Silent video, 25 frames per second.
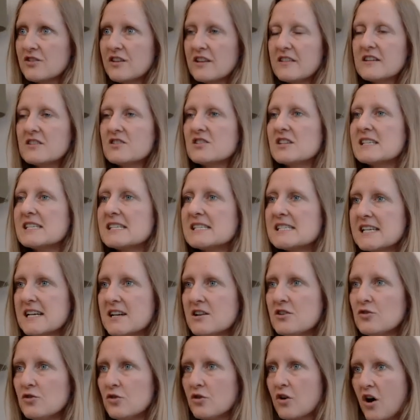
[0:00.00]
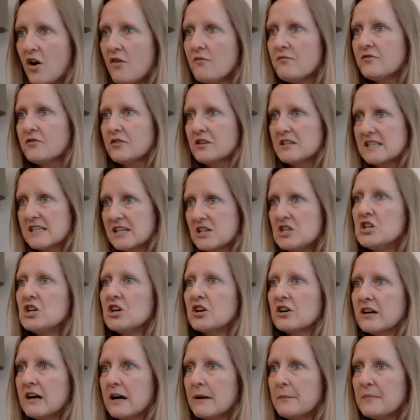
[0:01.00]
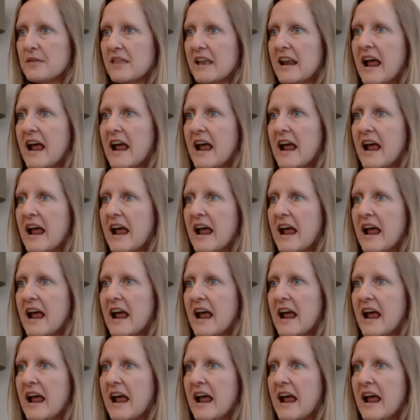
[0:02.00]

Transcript: that there's a single conference in Europe